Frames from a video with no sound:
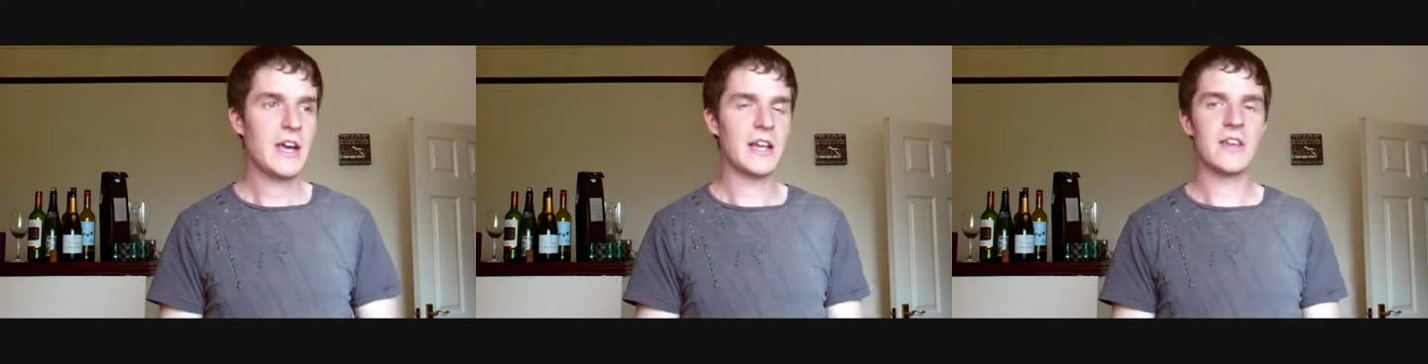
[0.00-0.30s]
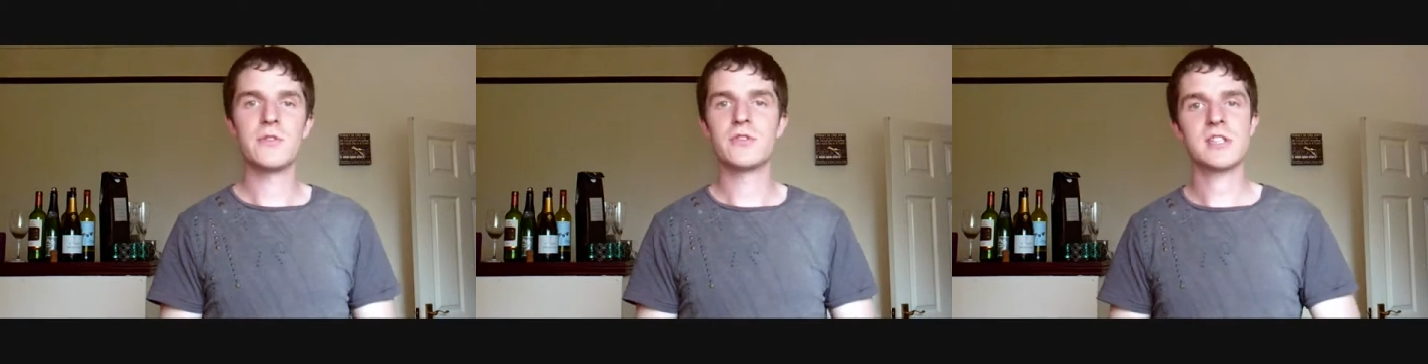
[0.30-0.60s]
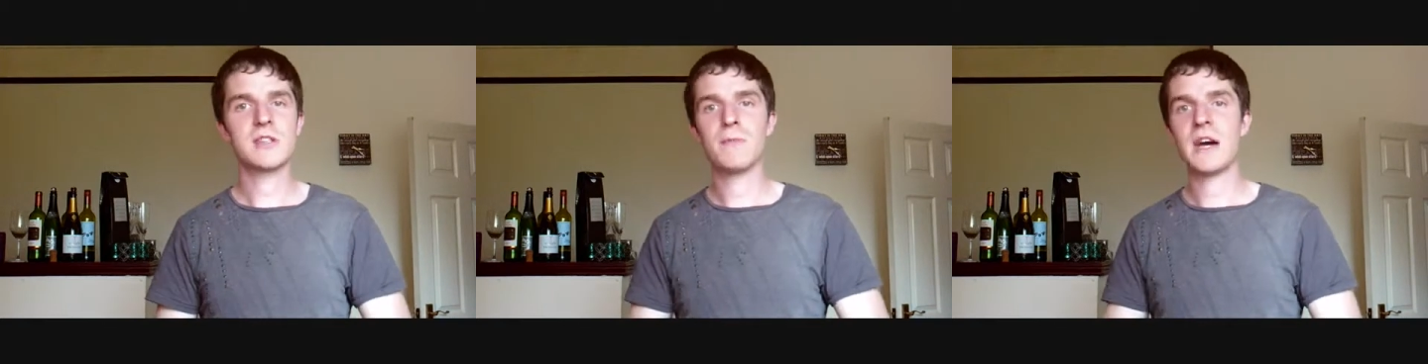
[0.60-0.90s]
And if you
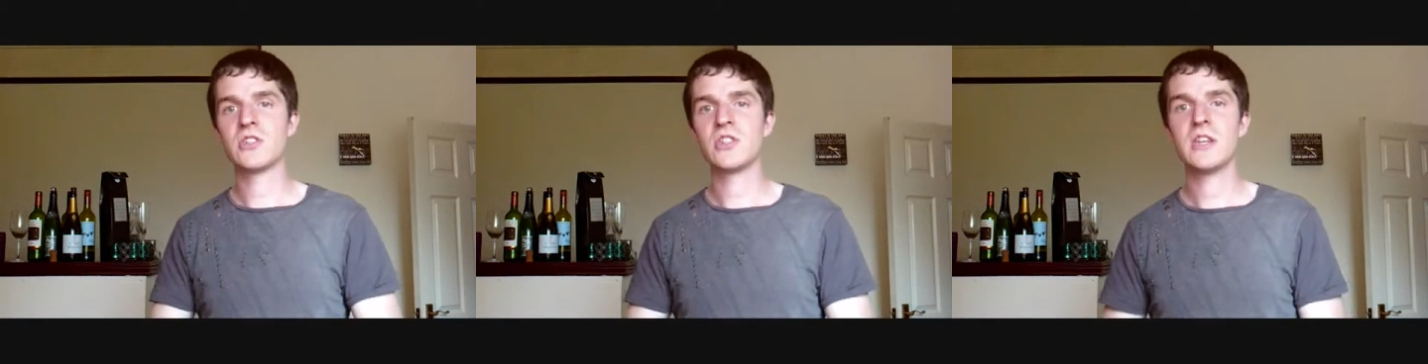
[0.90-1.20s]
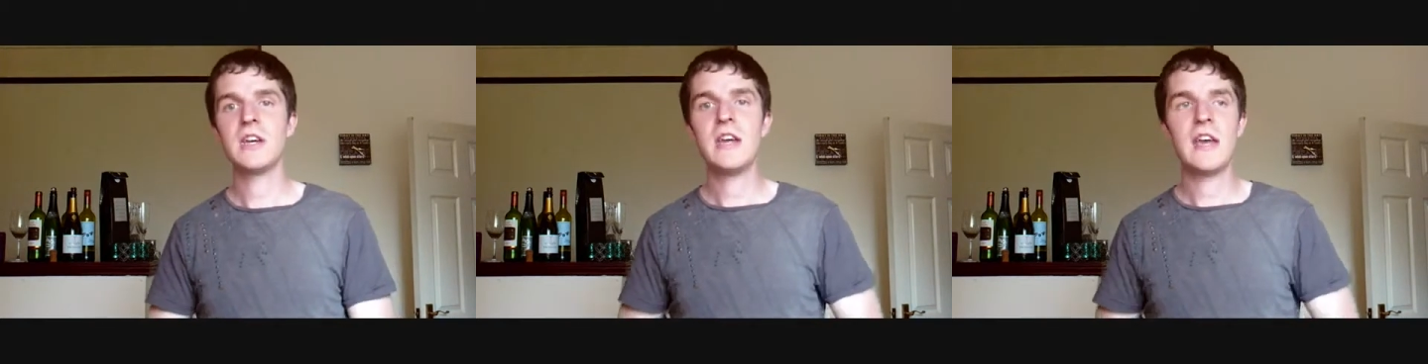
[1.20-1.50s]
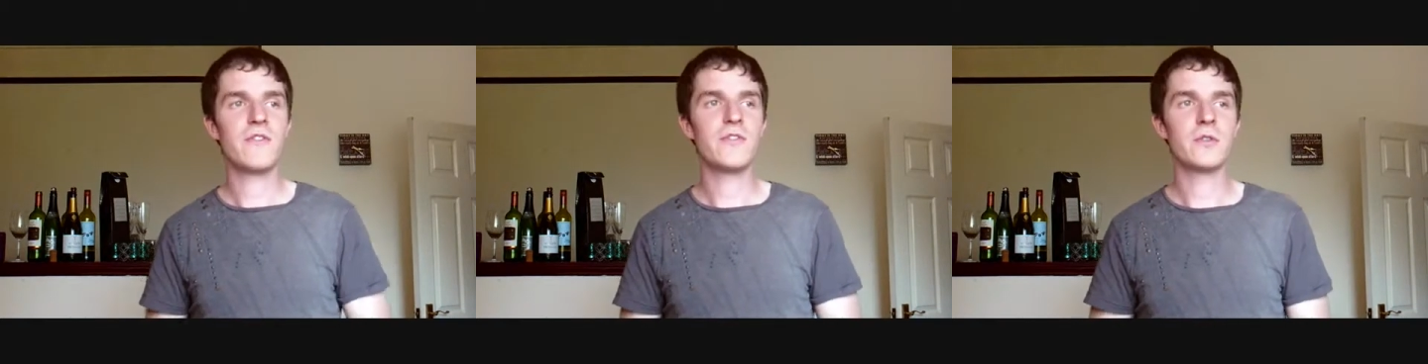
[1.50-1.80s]
just imagine,
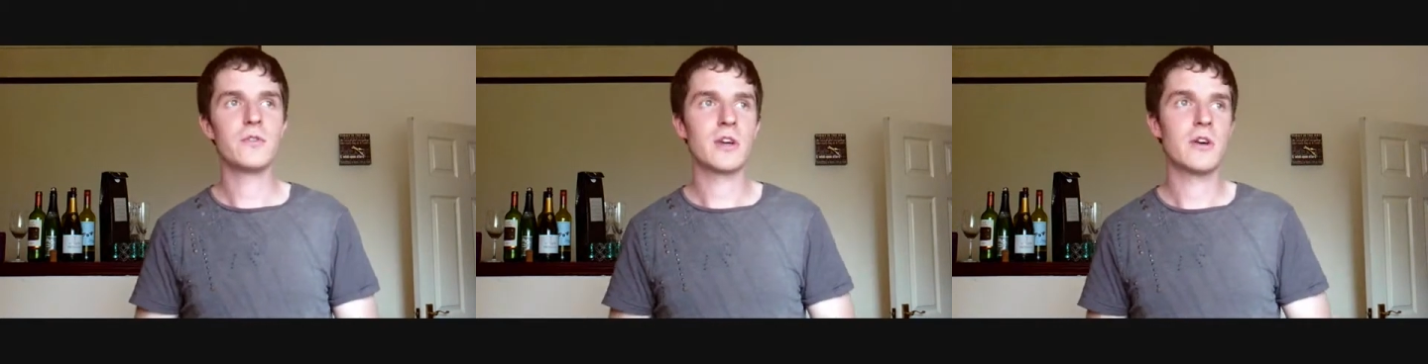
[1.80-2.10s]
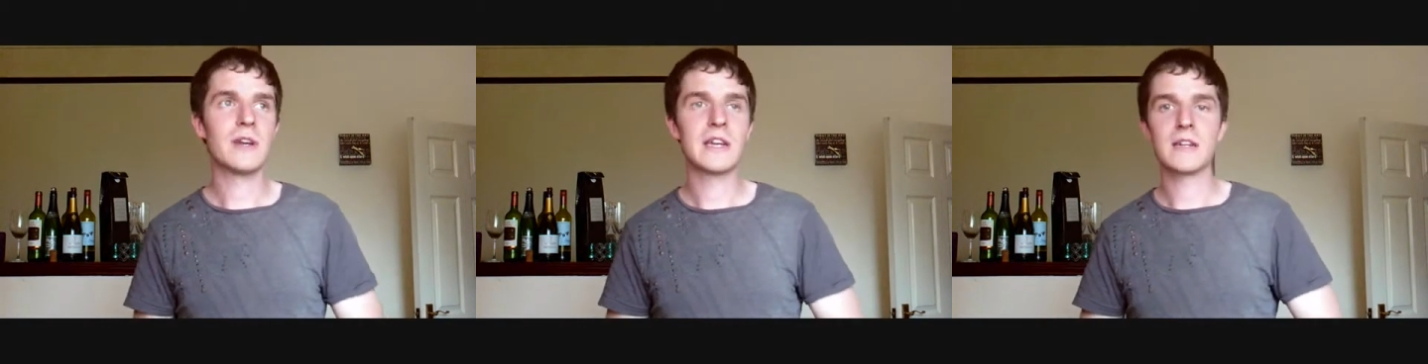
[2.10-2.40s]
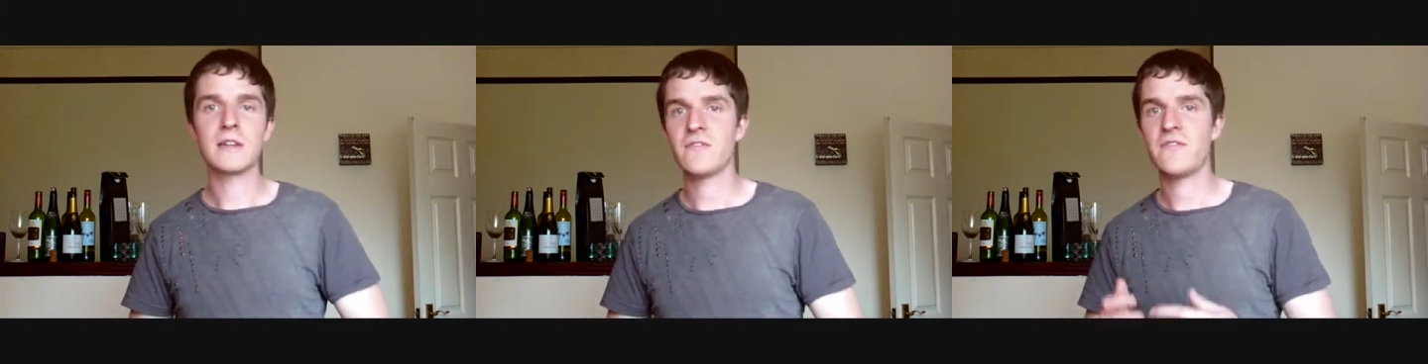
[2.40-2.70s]
if you're
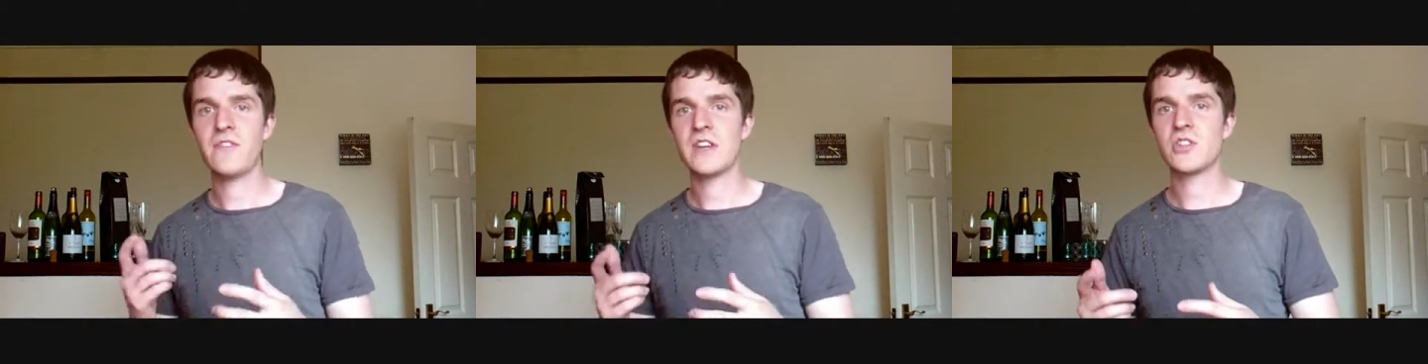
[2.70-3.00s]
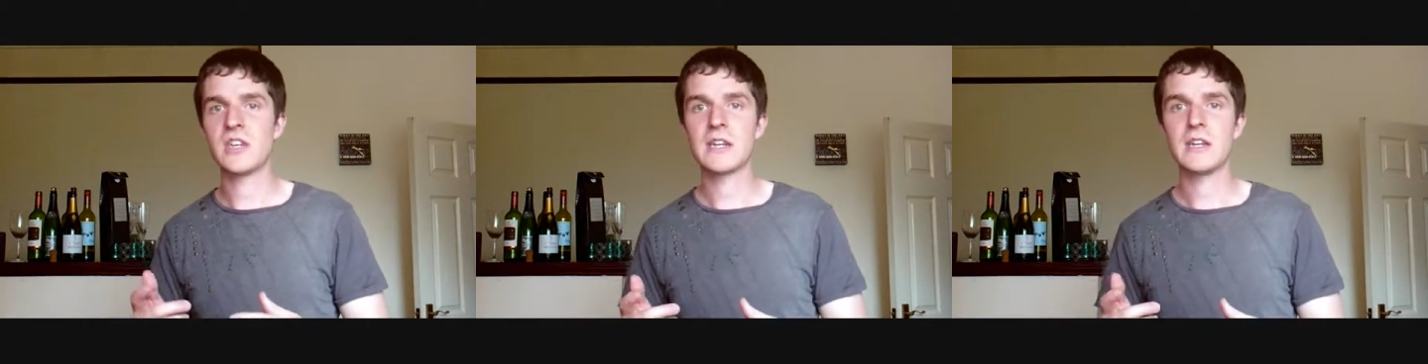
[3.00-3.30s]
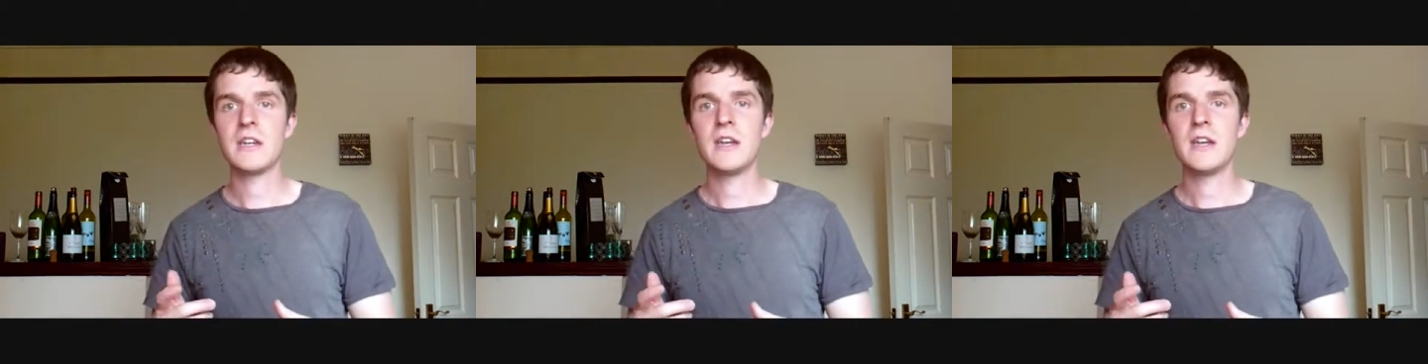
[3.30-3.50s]
going fishing